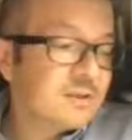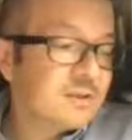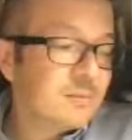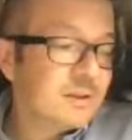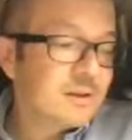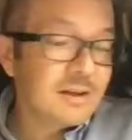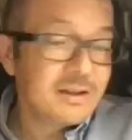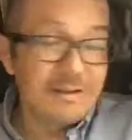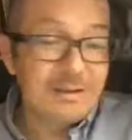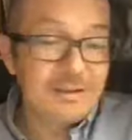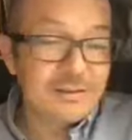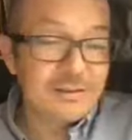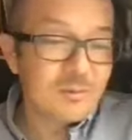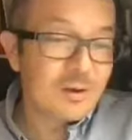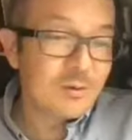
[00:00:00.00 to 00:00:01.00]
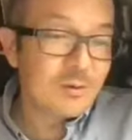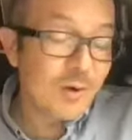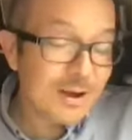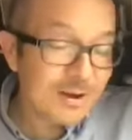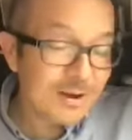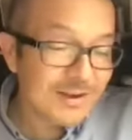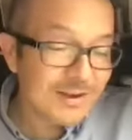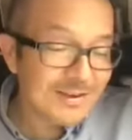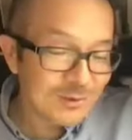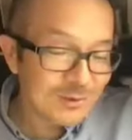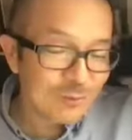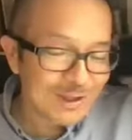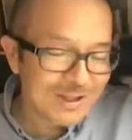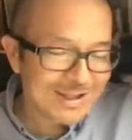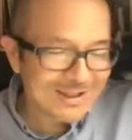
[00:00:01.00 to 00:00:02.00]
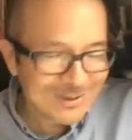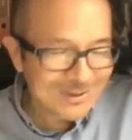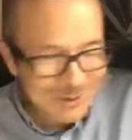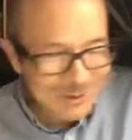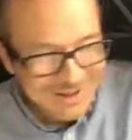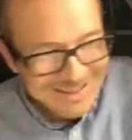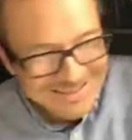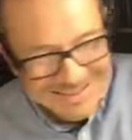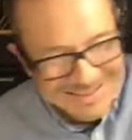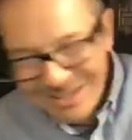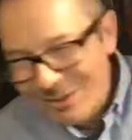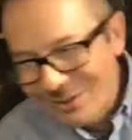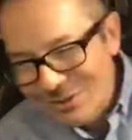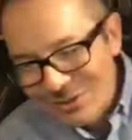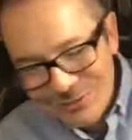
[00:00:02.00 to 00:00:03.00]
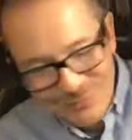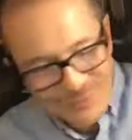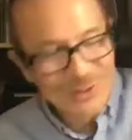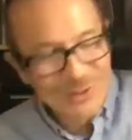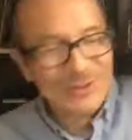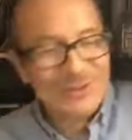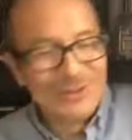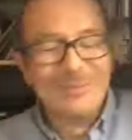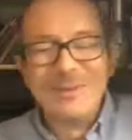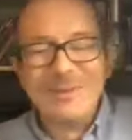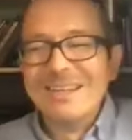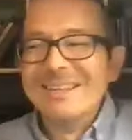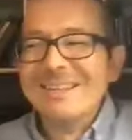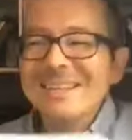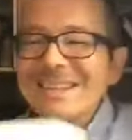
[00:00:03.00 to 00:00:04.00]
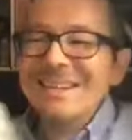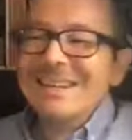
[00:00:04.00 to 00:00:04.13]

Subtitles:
And some of the ideas, I'm like, wow, that's a really good idea. I've just forgotten about it.